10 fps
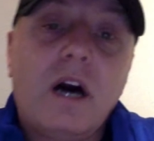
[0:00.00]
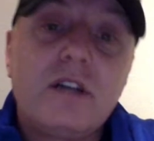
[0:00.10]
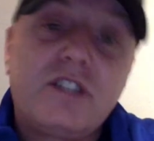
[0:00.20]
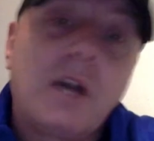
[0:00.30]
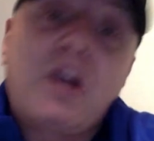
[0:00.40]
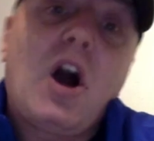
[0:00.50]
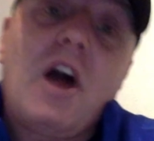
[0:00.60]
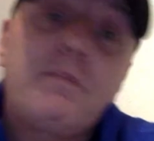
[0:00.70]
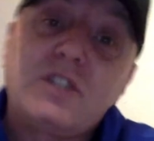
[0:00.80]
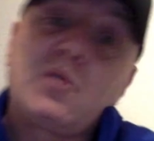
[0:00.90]
Shelby
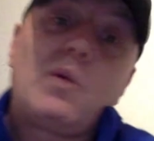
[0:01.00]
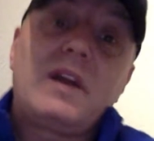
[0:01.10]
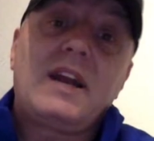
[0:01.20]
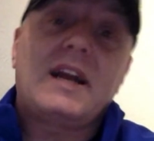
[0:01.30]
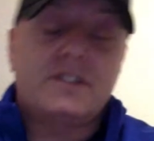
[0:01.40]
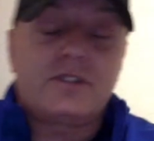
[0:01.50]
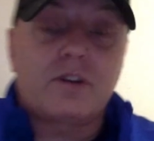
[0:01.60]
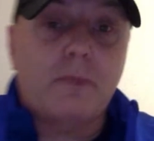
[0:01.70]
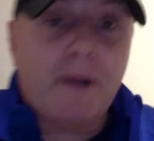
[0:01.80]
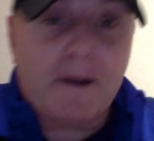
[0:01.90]
Kaufman's the one that actually
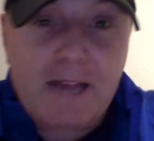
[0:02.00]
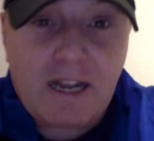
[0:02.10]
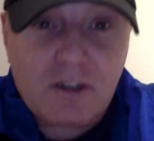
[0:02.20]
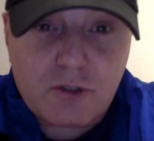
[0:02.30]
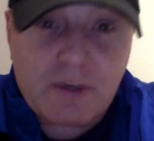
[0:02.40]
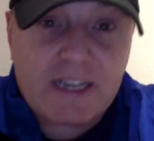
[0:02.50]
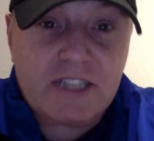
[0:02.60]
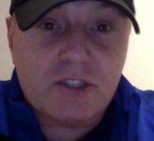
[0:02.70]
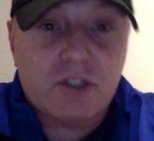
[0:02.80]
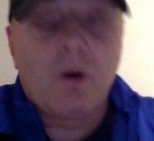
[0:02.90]
turned me on to that little trick. And
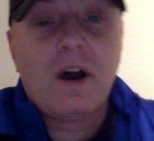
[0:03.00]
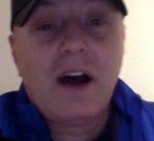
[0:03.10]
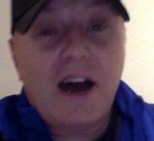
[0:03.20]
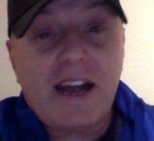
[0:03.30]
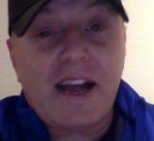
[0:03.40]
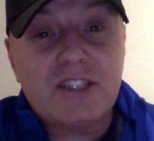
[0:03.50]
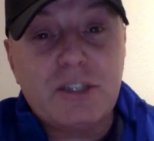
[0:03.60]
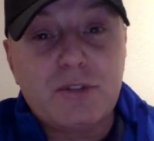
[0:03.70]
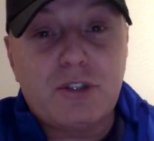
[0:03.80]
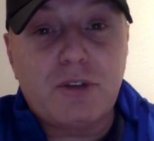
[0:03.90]
so I actually
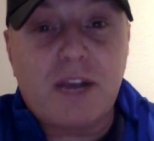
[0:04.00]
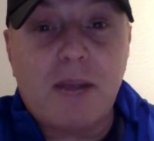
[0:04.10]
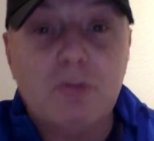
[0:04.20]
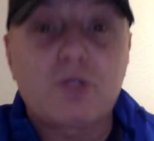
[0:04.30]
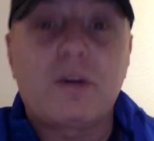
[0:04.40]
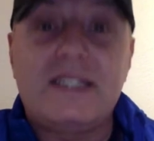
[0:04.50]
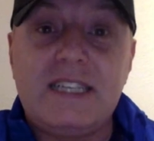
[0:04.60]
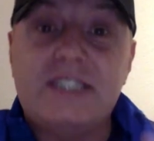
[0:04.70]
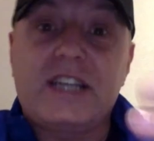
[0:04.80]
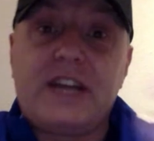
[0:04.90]
use two cameras when I
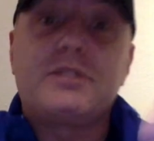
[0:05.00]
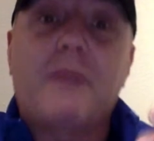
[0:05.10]
teach. I use my